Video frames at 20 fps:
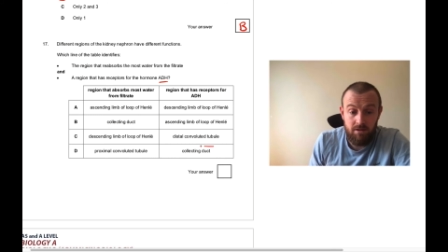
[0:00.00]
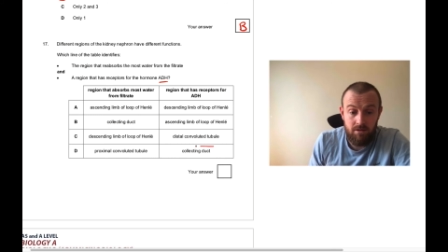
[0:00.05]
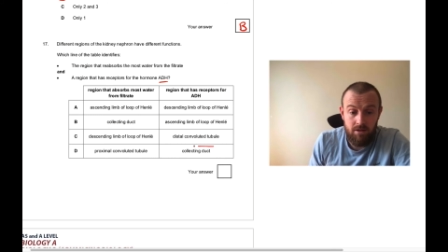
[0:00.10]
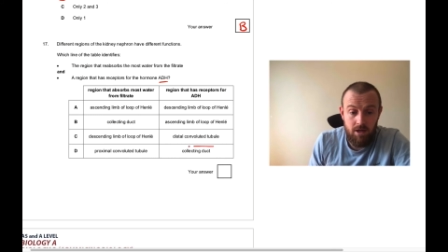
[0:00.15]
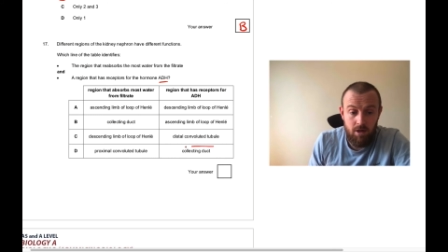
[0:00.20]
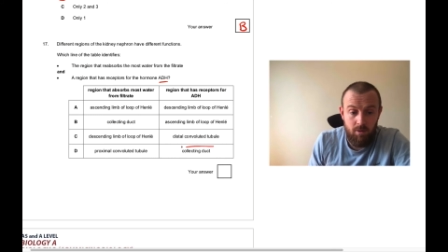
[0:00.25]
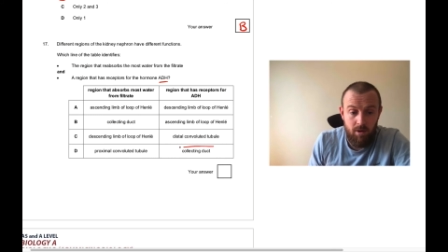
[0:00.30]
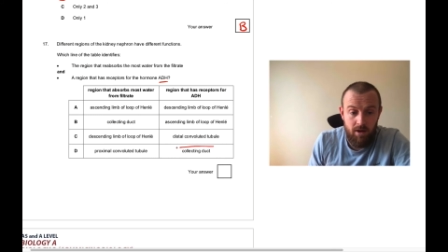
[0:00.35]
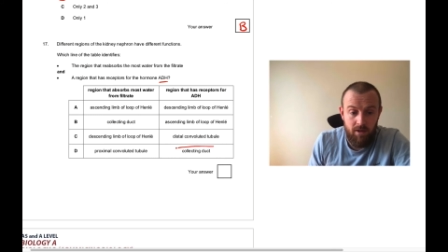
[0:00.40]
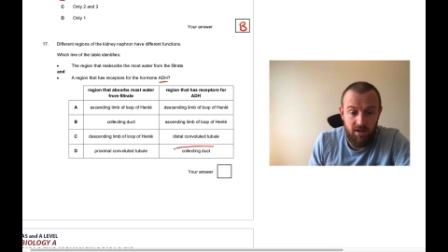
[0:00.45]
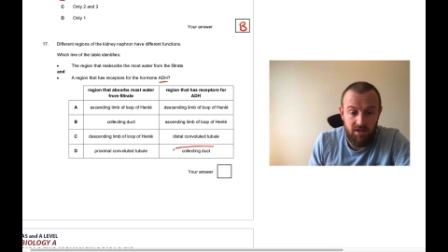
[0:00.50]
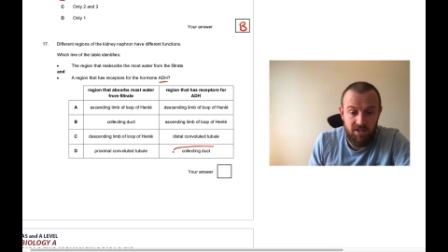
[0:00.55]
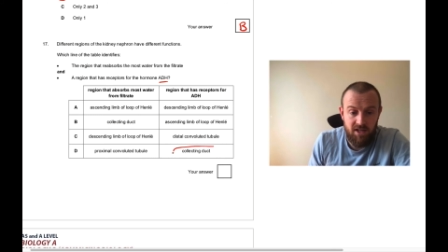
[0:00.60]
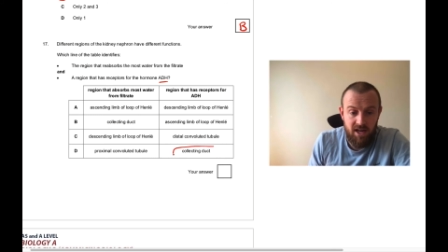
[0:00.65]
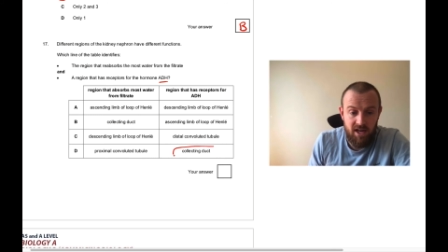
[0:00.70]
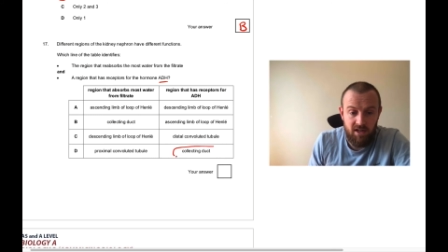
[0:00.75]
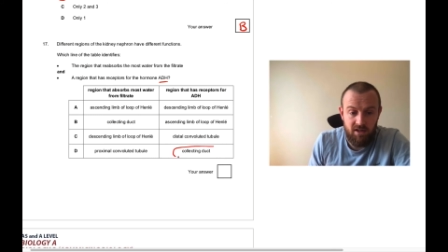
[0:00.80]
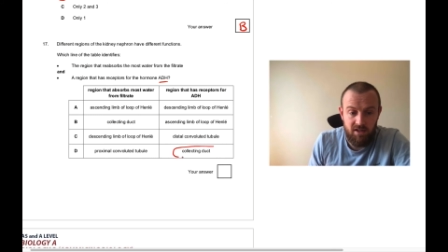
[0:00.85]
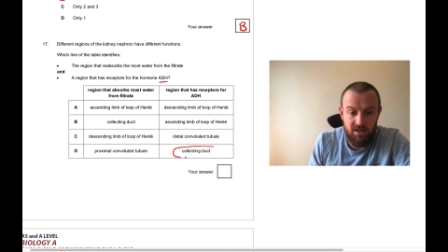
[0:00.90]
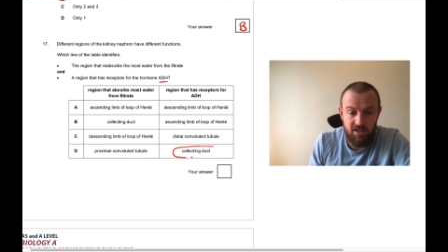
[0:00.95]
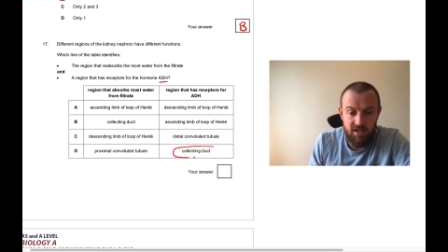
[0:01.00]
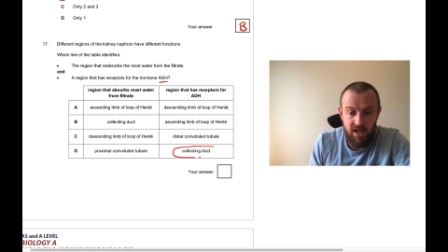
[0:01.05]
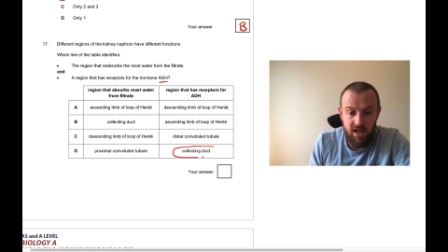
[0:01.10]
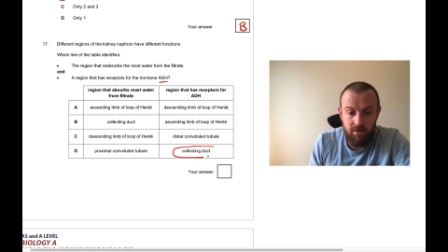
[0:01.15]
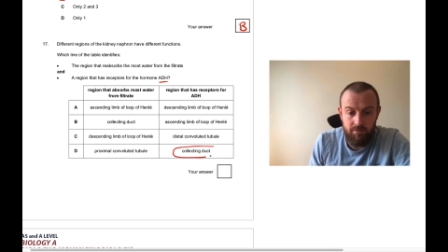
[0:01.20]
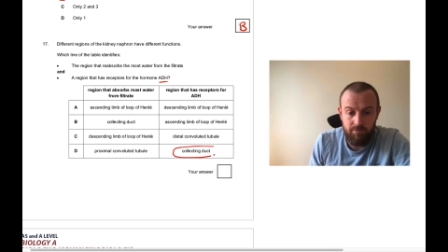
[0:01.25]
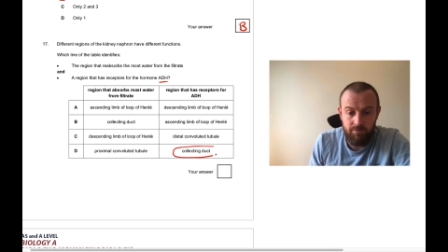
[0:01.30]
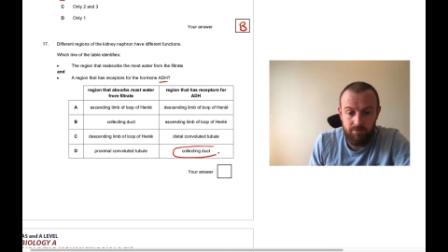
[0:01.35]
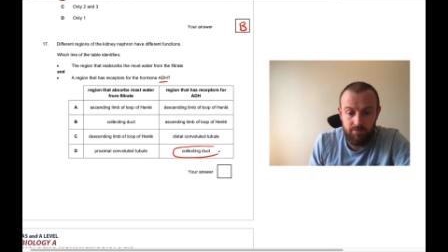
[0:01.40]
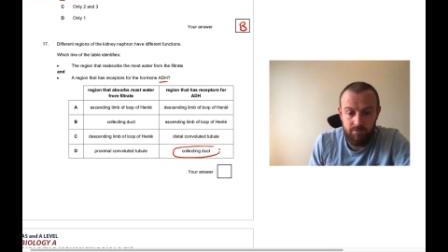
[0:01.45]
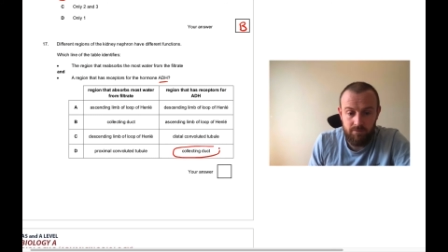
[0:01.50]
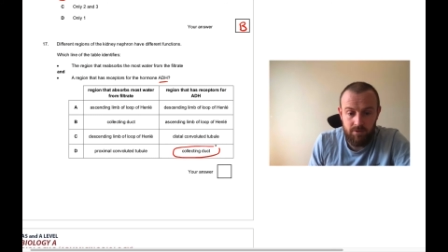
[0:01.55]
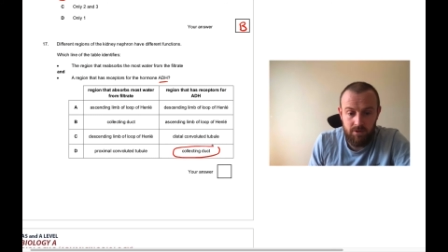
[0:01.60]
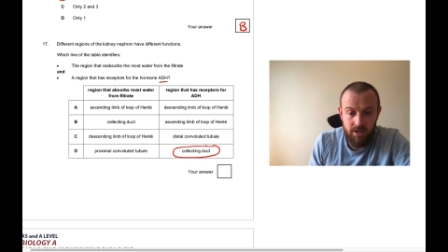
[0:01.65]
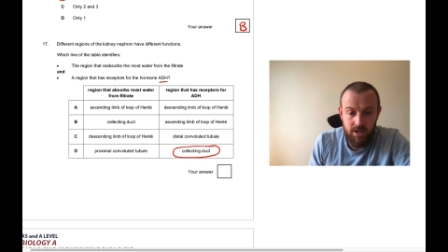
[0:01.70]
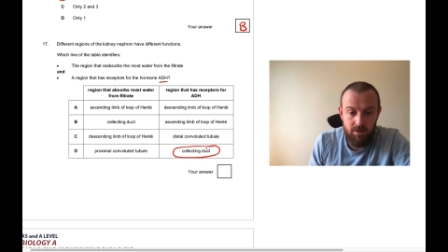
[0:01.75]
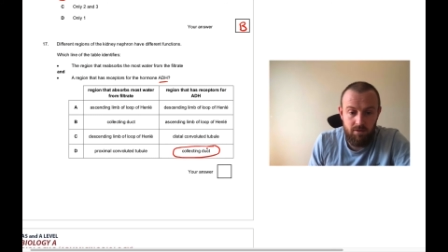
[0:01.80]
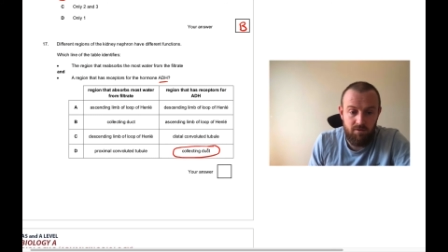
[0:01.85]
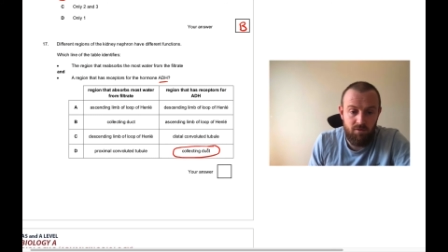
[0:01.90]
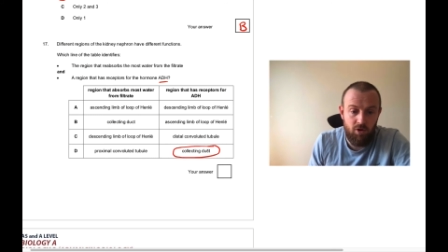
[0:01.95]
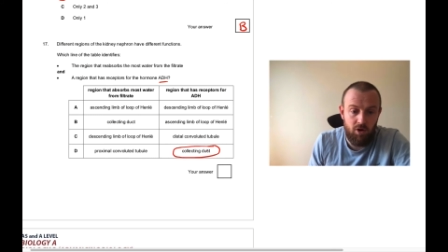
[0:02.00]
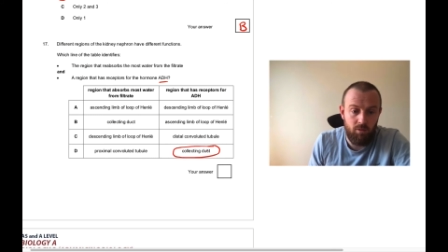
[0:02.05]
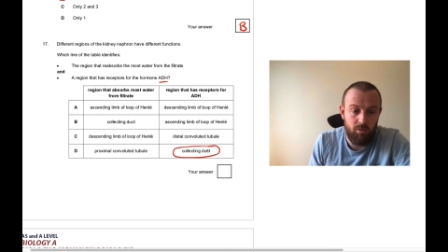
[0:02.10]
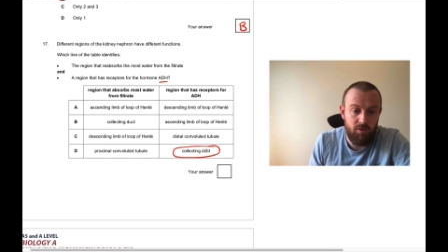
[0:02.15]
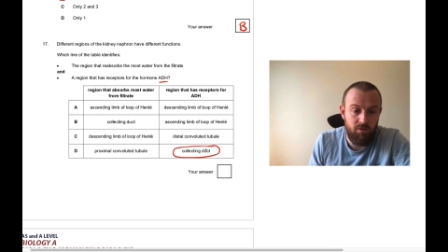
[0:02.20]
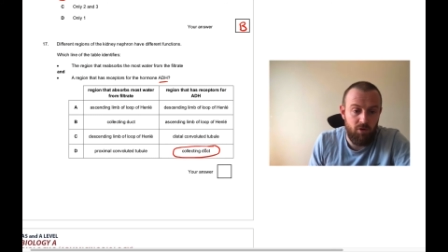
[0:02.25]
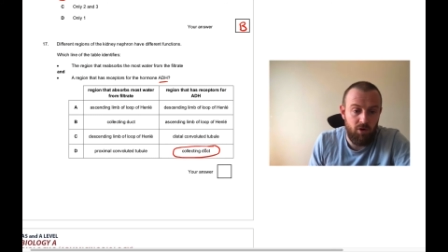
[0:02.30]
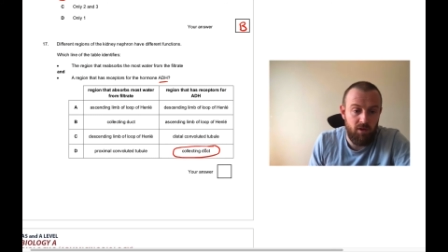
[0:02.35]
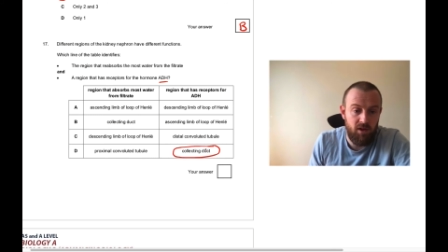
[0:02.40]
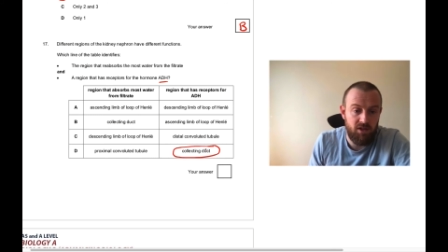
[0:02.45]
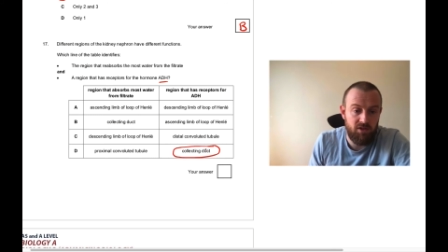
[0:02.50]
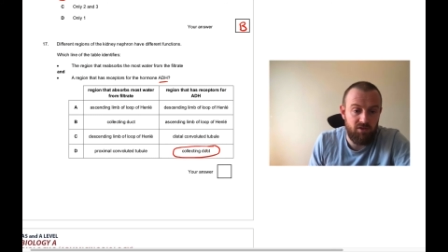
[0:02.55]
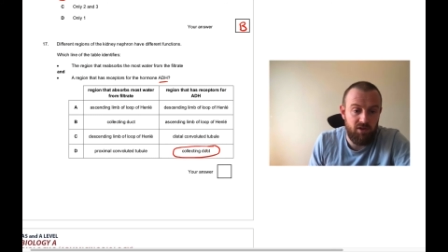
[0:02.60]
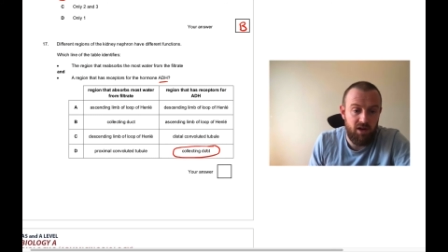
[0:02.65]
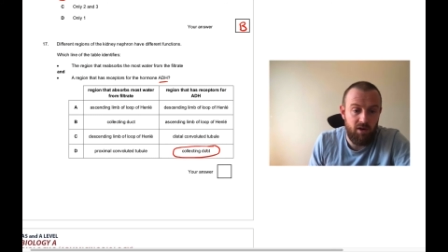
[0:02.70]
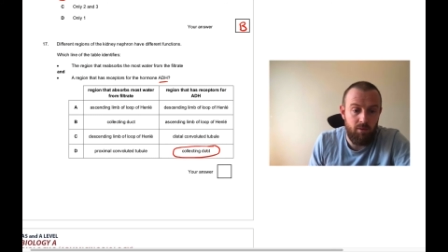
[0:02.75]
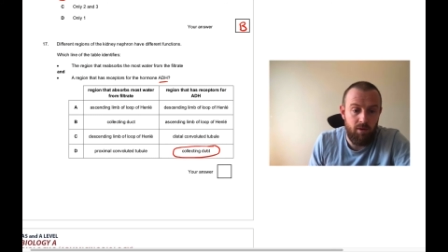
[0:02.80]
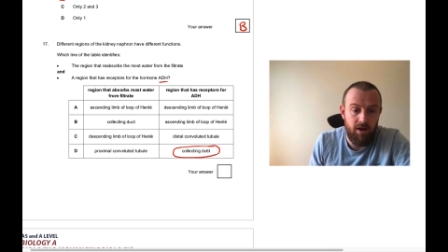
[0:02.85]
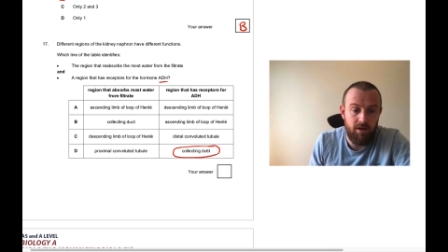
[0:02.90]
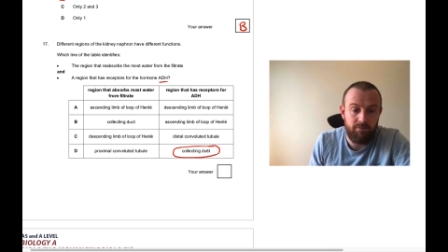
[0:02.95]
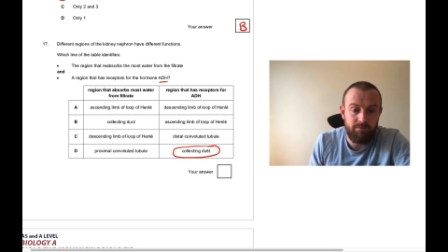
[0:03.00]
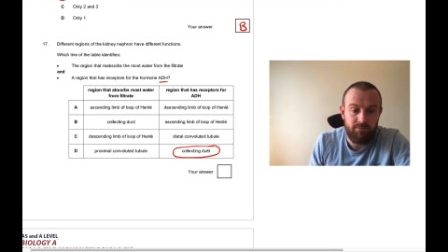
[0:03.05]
Oh well, that's taken us there. Okay, we've got there straight away.